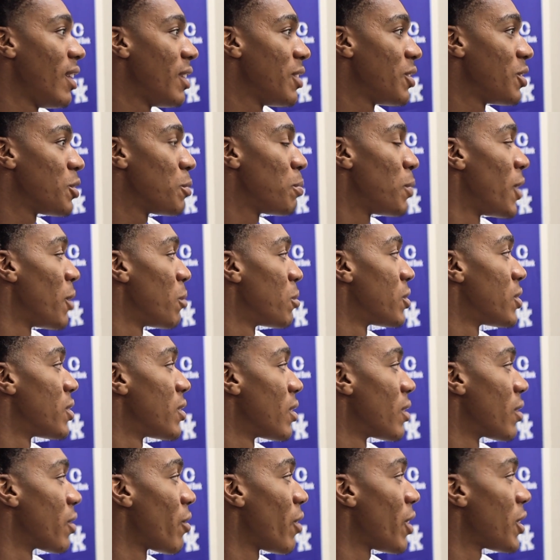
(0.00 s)
just be able
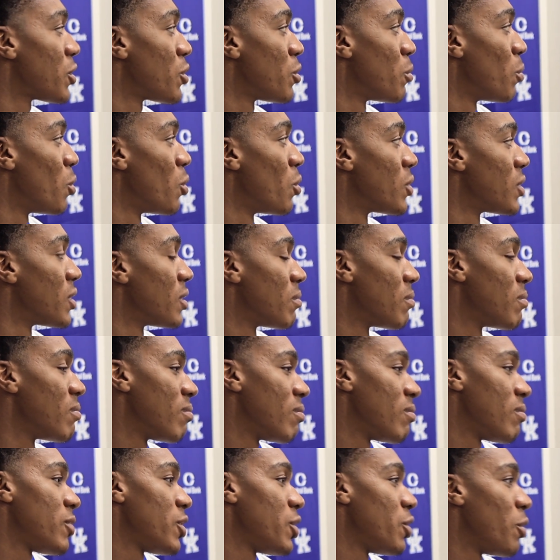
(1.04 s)
to crash the balls
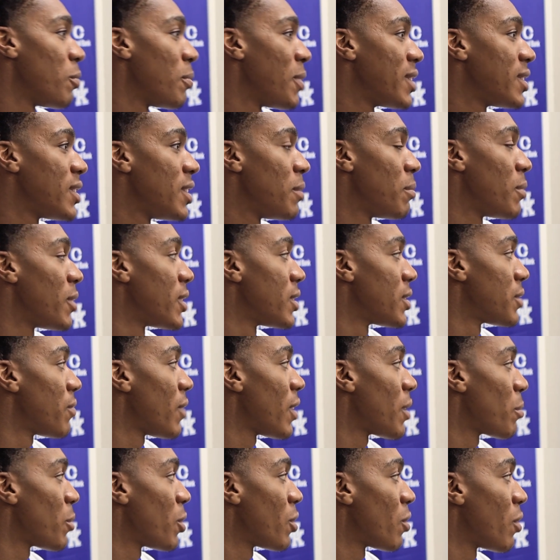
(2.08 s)
and, you know, my teammates
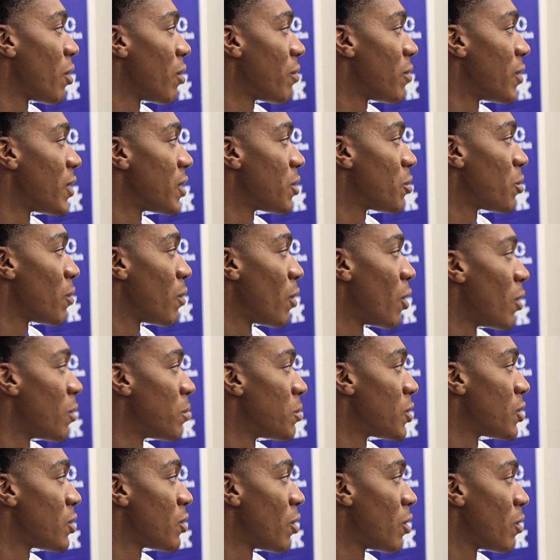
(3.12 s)
find me on offense and
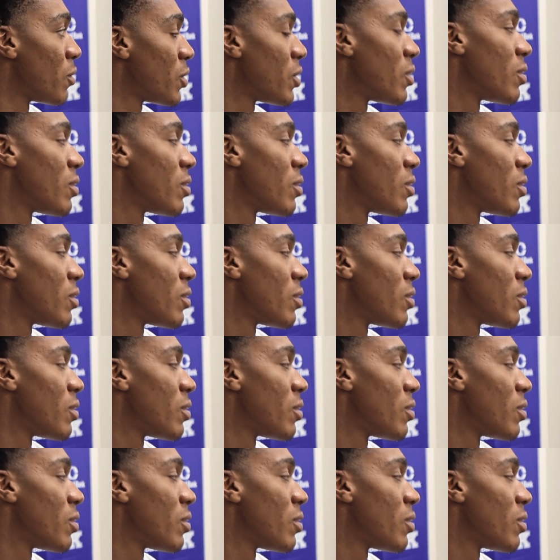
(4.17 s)
block and stuff.